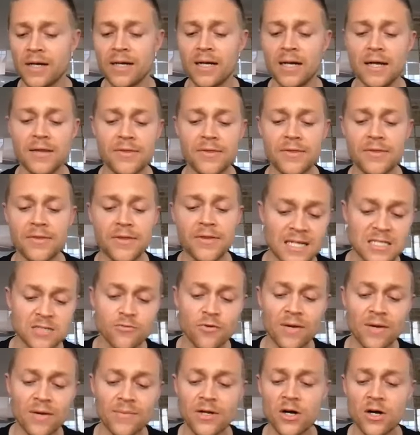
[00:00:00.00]
Uh, the
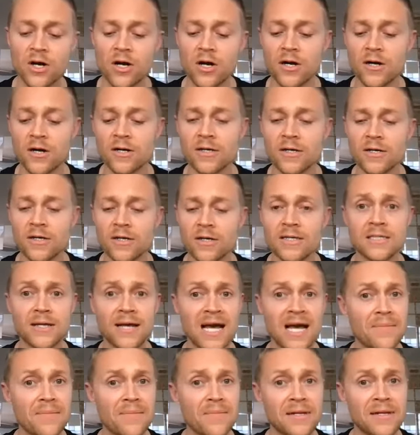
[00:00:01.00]
next webinar is going
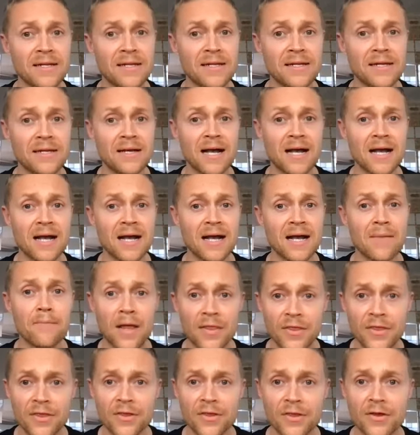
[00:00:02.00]
to happen a
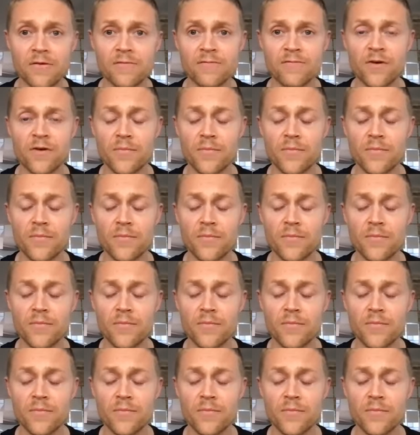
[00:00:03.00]
month